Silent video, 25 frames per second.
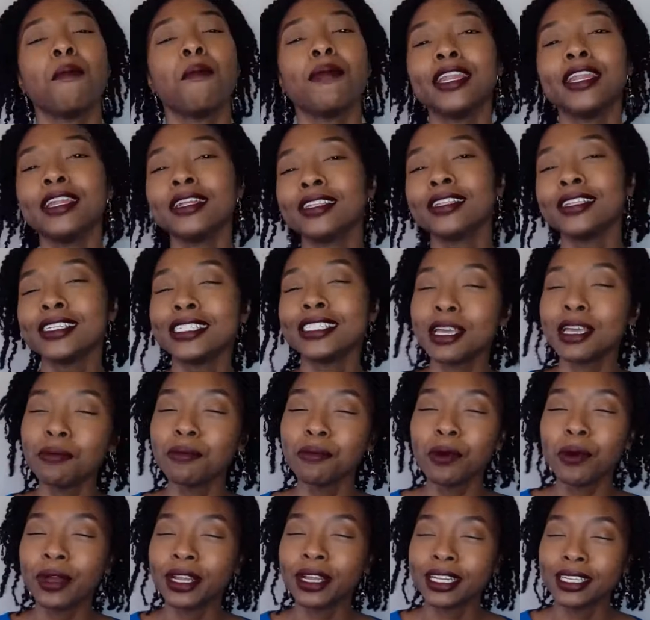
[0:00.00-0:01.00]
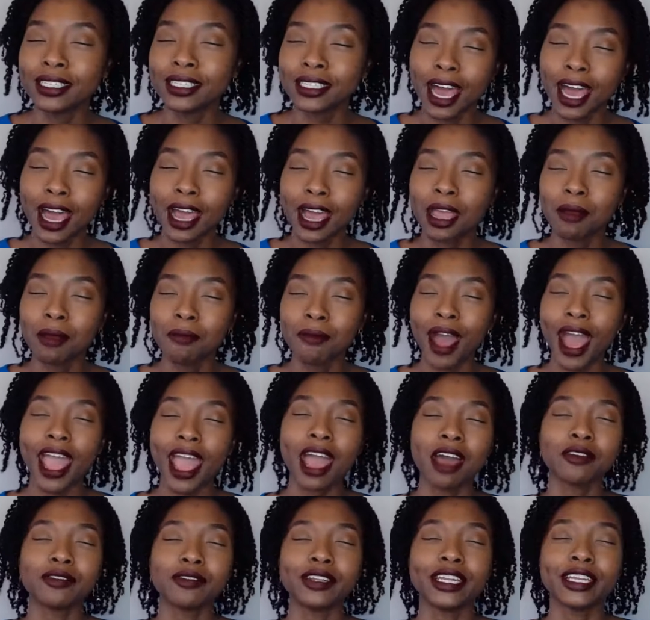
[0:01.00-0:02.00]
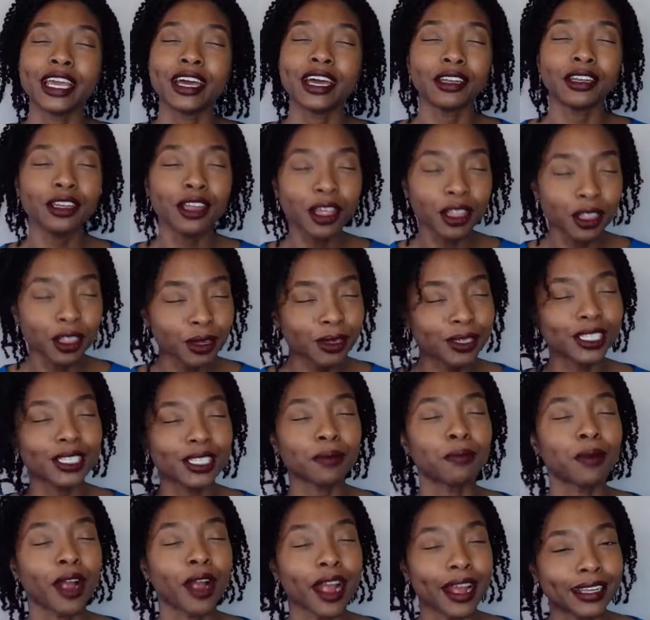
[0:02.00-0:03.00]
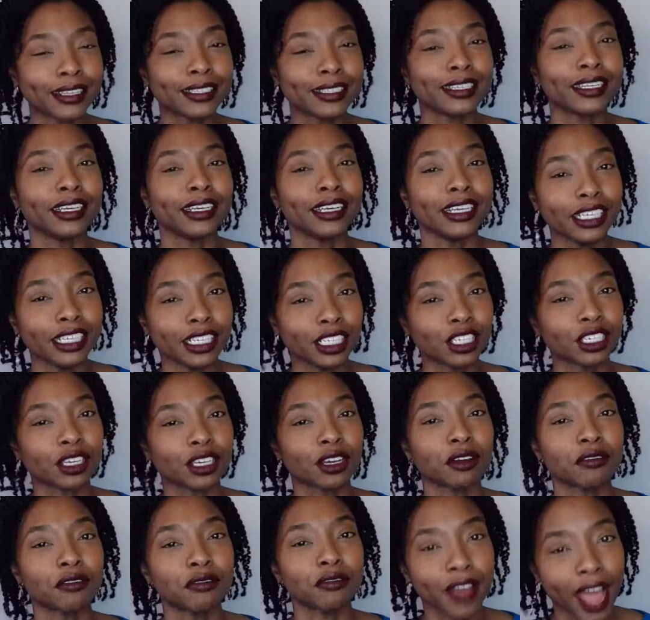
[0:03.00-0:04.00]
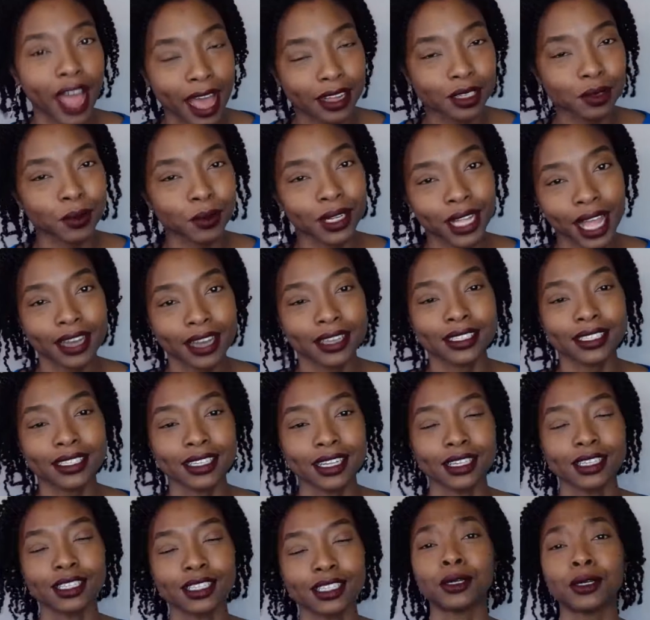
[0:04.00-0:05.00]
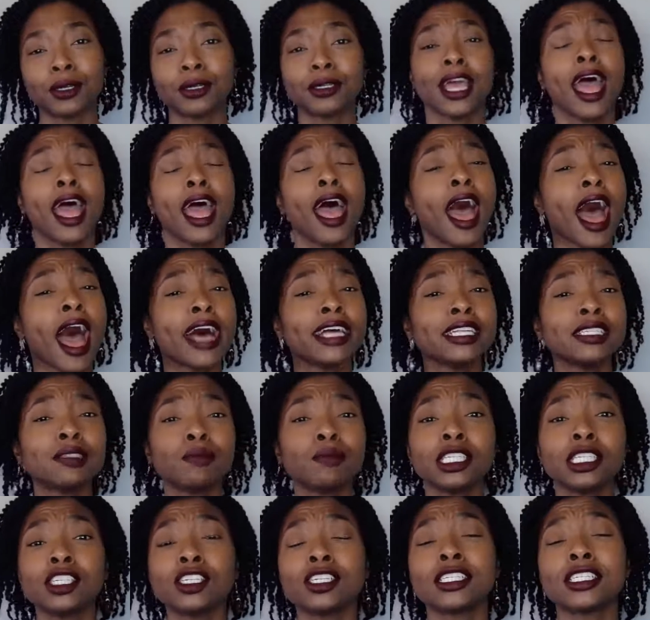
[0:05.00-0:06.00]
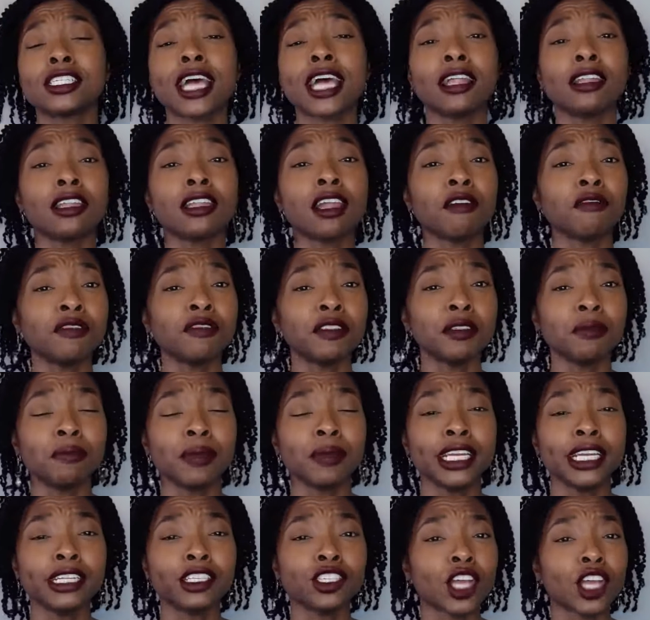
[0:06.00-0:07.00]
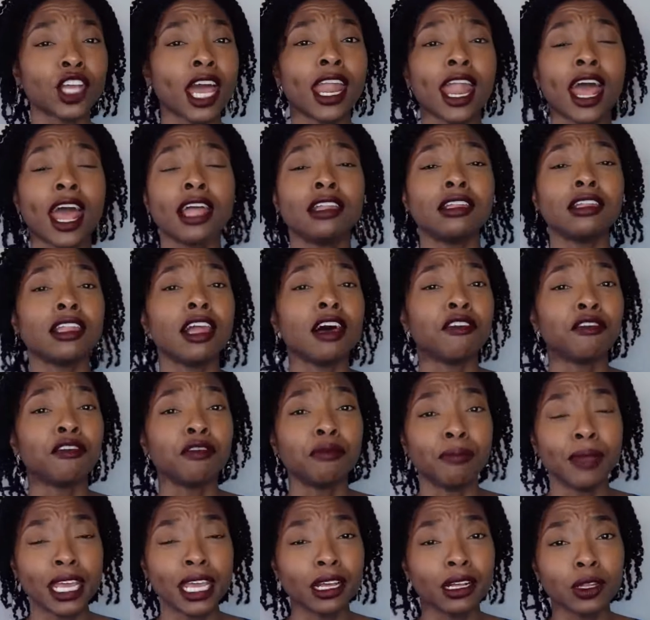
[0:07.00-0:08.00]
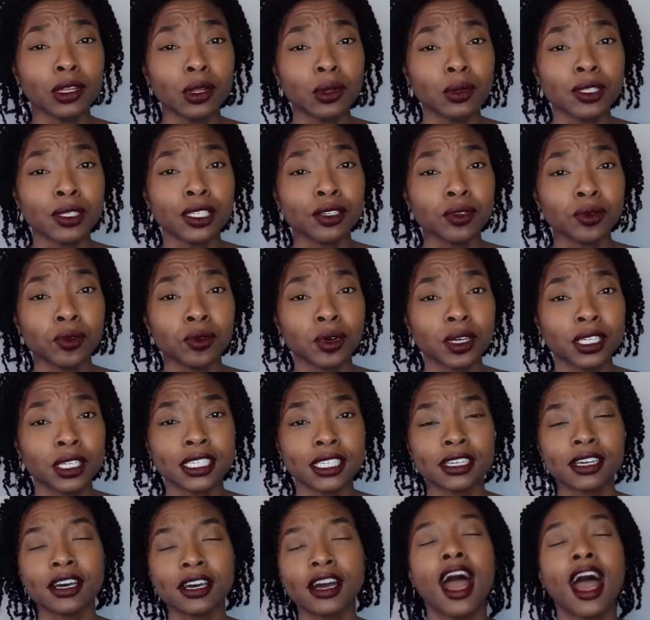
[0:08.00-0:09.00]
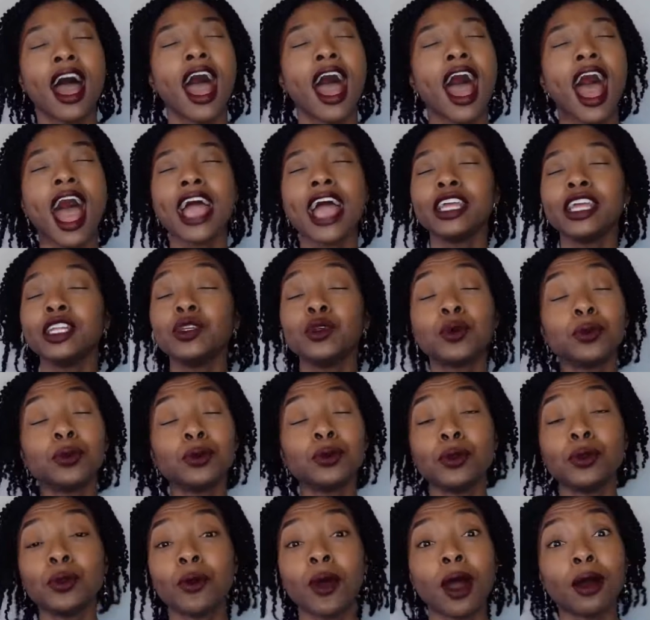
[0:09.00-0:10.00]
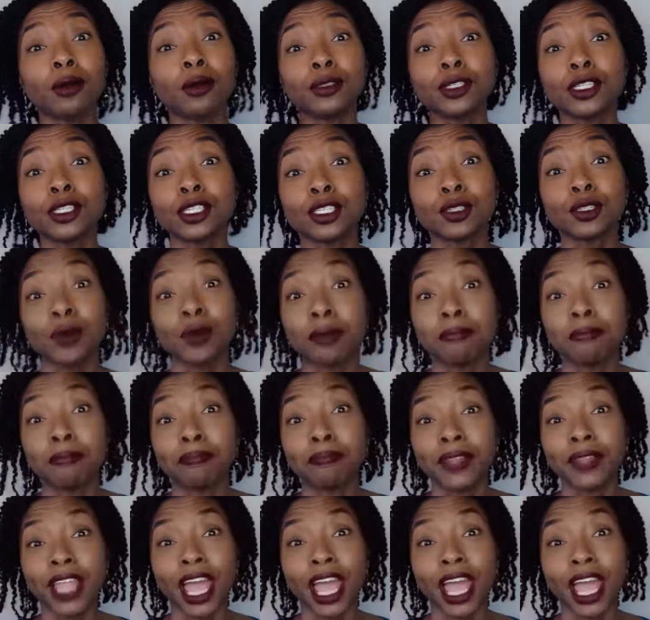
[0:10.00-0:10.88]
But at the same point in time, I have another surprising Isha fact where that is concerned. As much as I love the beach and I love being close to water, I don't know how to swim.